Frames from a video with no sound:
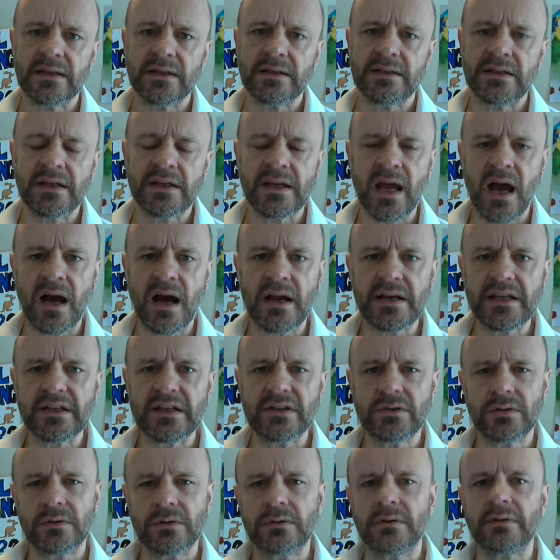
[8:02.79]
You can't
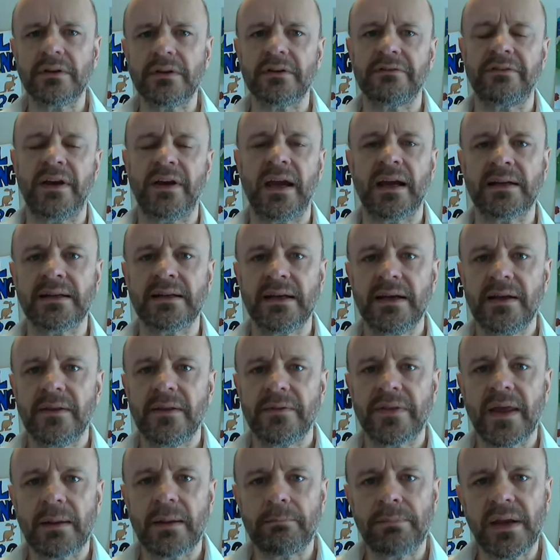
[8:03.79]
ignore the fact
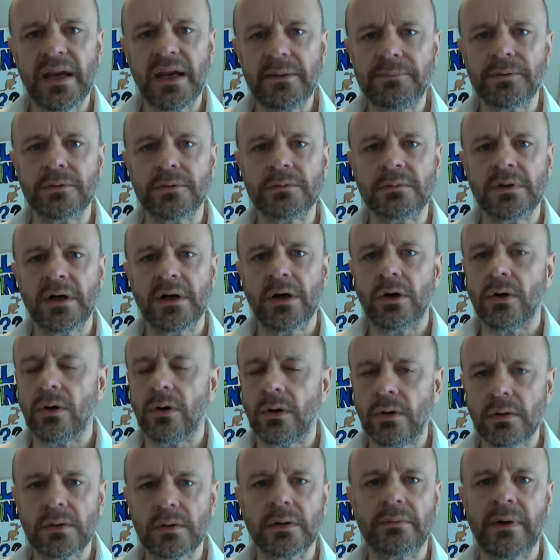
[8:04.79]
that people
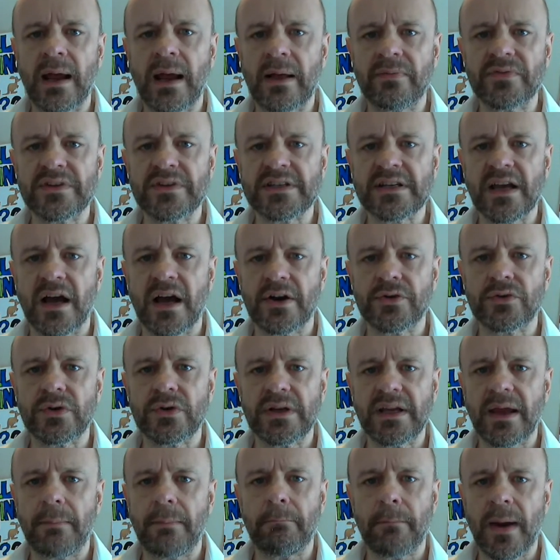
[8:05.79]
all around this country
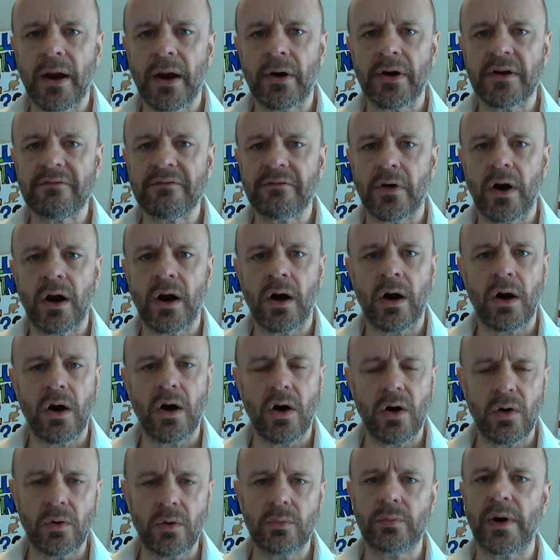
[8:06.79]
get married for a
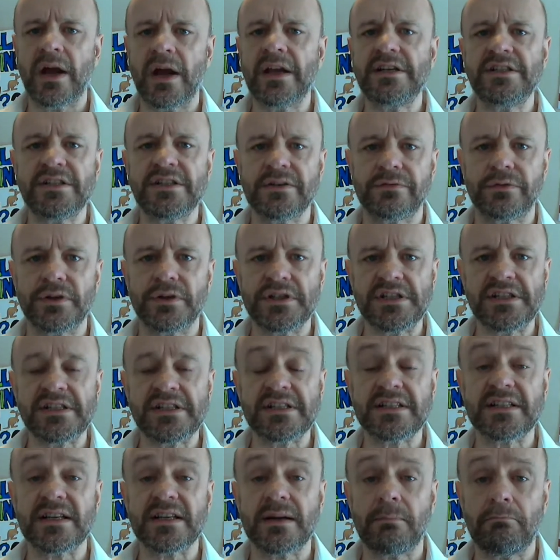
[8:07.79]
whole range of
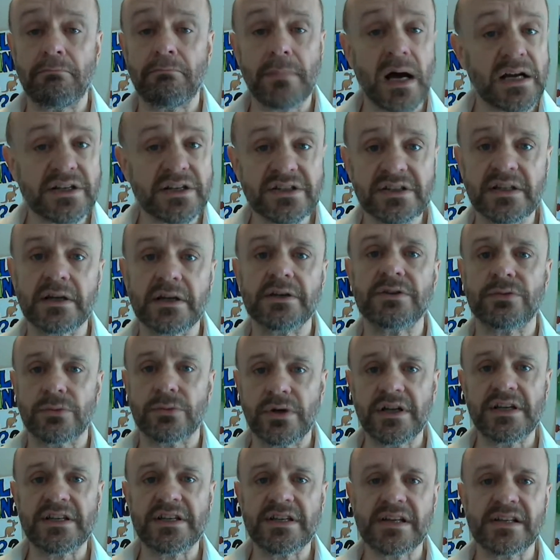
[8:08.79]
reasons, and amongst those
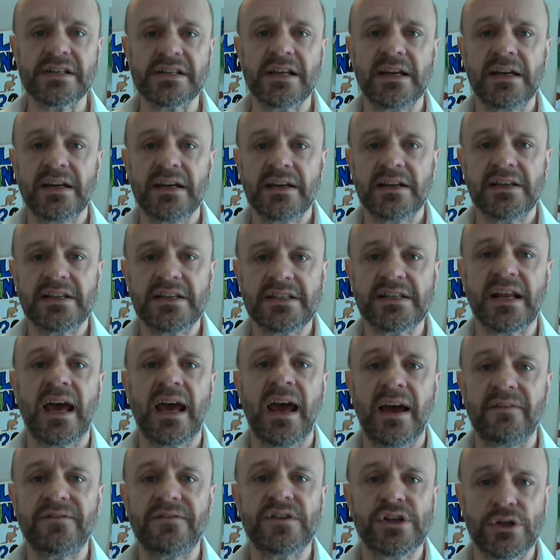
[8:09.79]
reasons is to
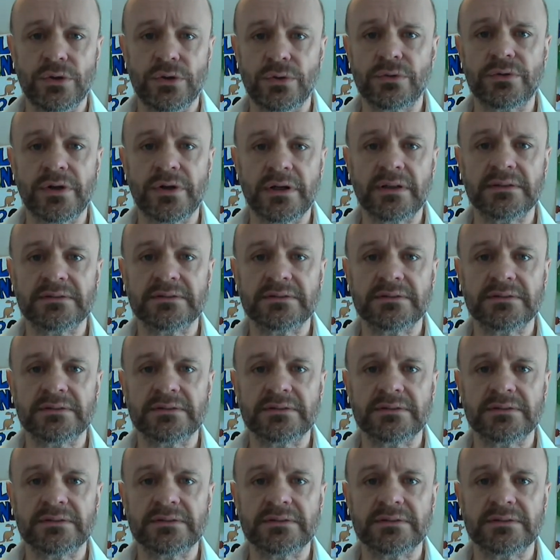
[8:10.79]
have children.